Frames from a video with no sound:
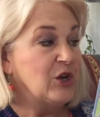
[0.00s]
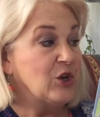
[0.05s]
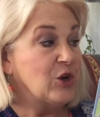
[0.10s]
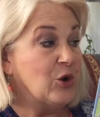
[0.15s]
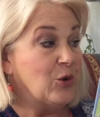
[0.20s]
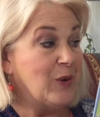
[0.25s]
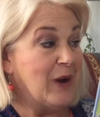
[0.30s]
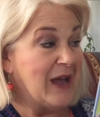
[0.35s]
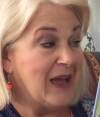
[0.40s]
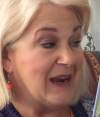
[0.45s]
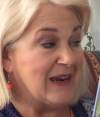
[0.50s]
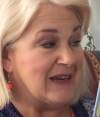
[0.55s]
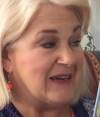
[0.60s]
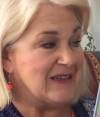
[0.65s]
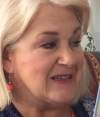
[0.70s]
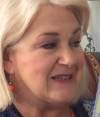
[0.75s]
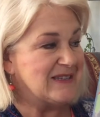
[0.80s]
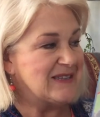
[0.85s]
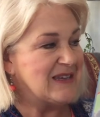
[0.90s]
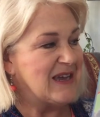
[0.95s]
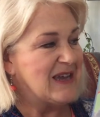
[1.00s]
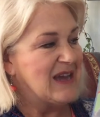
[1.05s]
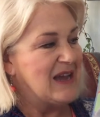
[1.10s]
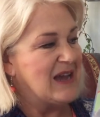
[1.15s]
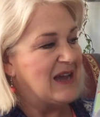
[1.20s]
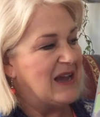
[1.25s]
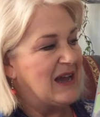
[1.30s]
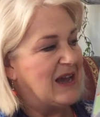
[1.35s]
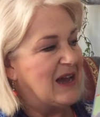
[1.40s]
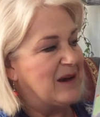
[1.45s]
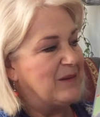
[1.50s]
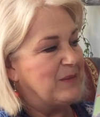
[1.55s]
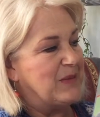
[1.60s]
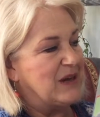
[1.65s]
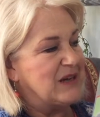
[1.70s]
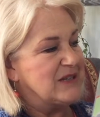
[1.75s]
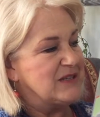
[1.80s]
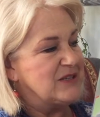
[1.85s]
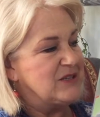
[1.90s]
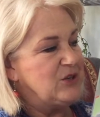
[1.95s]
Koalas are
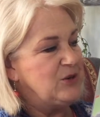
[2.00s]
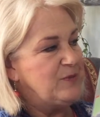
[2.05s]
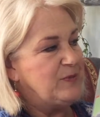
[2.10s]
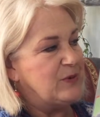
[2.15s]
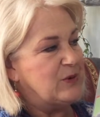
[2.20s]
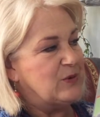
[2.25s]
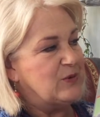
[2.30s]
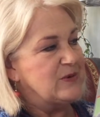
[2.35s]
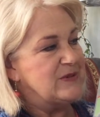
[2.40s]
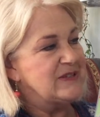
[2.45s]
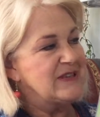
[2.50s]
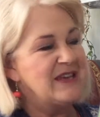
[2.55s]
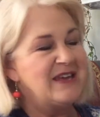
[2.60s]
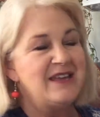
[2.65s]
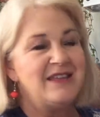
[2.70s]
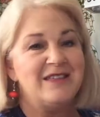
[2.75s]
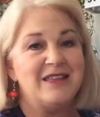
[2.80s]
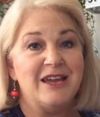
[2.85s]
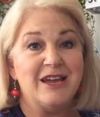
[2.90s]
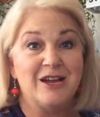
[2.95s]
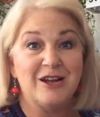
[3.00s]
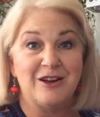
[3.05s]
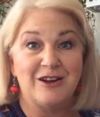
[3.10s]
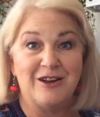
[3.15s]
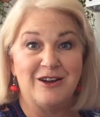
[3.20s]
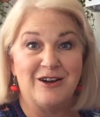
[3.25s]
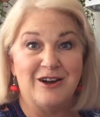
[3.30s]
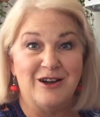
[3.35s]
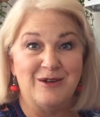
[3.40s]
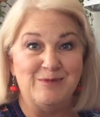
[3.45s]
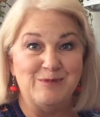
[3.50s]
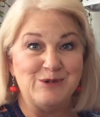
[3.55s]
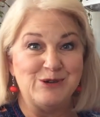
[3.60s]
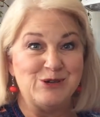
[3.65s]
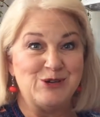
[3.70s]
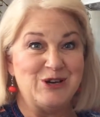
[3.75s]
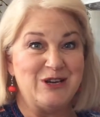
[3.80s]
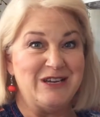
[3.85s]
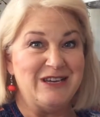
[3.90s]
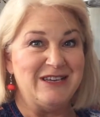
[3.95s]
marsupials that climb
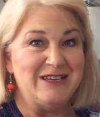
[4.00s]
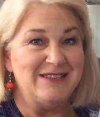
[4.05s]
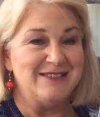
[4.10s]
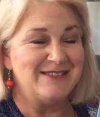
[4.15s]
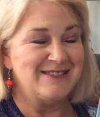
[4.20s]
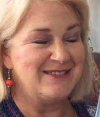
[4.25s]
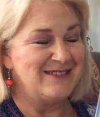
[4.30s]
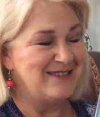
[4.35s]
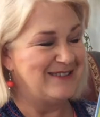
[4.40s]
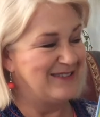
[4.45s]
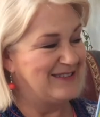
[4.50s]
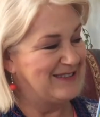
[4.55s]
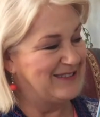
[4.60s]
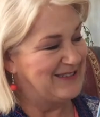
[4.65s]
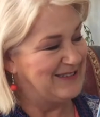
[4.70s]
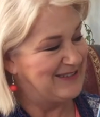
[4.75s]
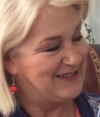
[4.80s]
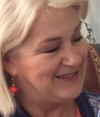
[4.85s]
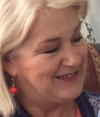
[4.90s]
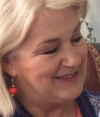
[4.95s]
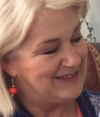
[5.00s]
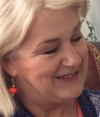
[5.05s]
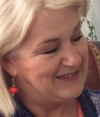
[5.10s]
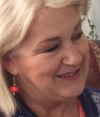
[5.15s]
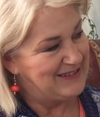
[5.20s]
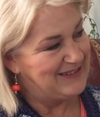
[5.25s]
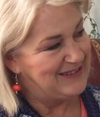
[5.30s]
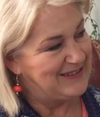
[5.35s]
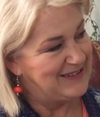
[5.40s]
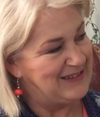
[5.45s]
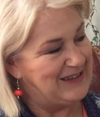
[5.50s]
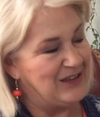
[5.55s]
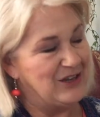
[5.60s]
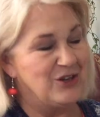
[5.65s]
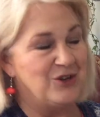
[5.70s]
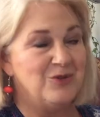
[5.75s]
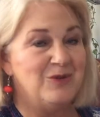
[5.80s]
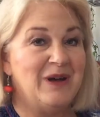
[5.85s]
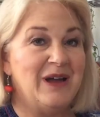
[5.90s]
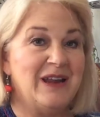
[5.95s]
trees. And
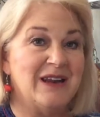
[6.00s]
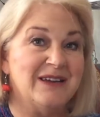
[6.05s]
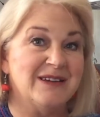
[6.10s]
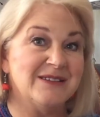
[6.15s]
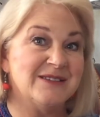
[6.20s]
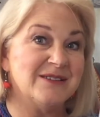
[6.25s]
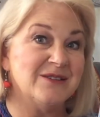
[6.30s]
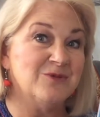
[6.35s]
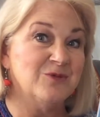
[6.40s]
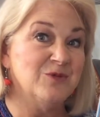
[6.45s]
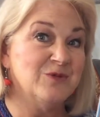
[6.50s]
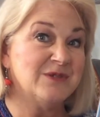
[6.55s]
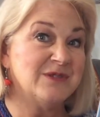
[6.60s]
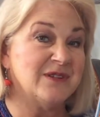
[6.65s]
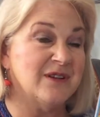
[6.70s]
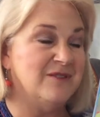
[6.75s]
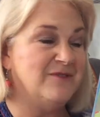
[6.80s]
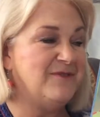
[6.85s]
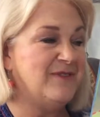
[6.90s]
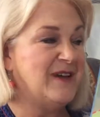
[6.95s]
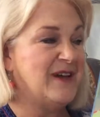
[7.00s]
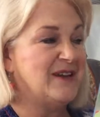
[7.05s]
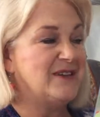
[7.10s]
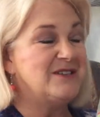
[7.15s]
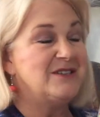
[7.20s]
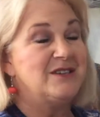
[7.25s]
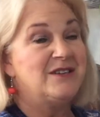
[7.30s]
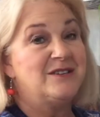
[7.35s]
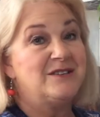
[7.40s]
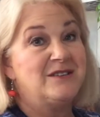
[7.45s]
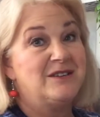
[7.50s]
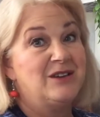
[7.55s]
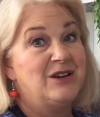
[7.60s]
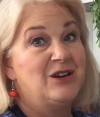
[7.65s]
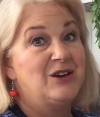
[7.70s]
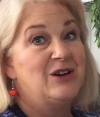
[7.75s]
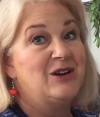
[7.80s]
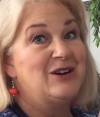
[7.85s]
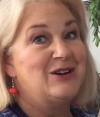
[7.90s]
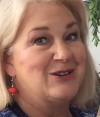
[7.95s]
koalas are also found in
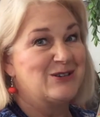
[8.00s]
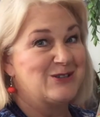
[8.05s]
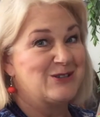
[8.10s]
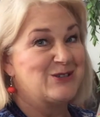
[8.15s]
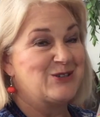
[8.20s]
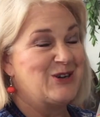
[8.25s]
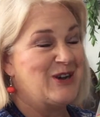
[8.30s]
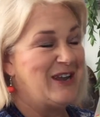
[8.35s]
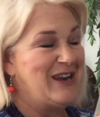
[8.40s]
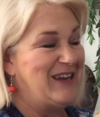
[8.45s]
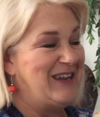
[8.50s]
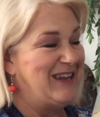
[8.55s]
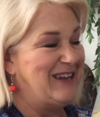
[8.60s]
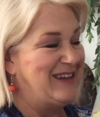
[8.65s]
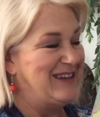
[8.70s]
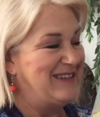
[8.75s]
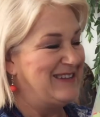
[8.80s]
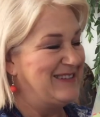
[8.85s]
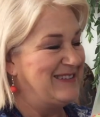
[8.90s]
Australia.